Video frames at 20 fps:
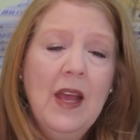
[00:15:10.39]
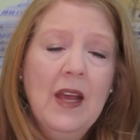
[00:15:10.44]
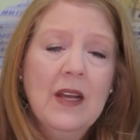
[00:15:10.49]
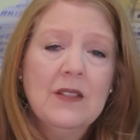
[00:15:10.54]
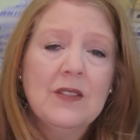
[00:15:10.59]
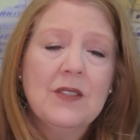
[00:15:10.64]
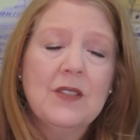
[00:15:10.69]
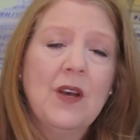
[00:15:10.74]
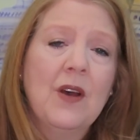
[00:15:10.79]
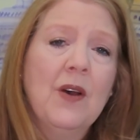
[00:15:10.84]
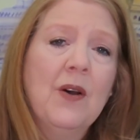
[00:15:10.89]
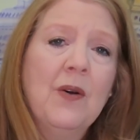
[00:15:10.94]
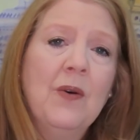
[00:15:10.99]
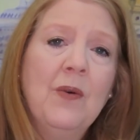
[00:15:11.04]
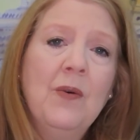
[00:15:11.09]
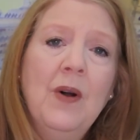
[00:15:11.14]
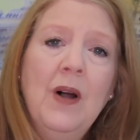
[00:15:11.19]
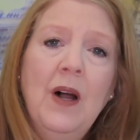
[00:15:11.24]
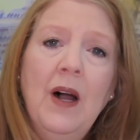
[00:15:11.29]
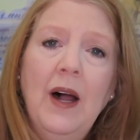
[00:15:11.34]
And
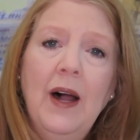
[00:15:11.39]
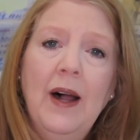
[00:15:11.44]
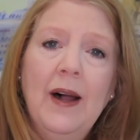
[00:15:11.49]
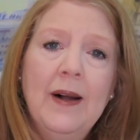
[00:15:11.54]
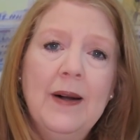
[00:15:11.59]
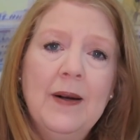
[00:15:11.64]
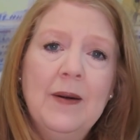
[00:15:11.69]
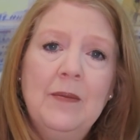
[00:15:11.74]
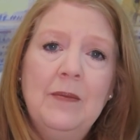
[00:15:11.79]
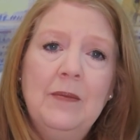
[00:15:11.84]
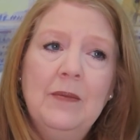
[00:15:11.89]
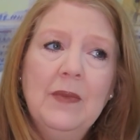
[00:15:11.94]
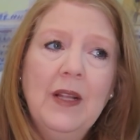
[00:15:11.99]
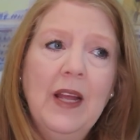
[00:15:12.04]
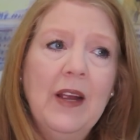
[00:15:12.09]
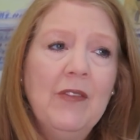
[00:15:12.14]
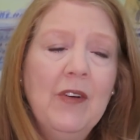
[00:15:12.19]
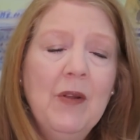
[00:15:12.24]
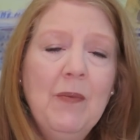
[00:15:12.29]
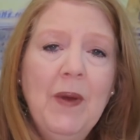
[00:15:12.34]
so
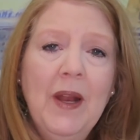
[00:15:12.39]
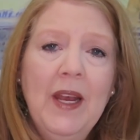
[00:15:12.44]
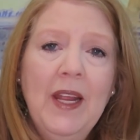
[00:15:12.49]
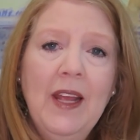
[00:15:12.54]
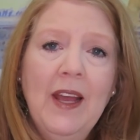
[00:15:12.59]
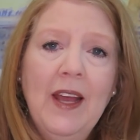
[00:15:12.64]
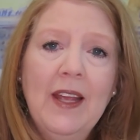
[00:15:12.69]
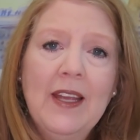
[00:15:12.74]
everybody,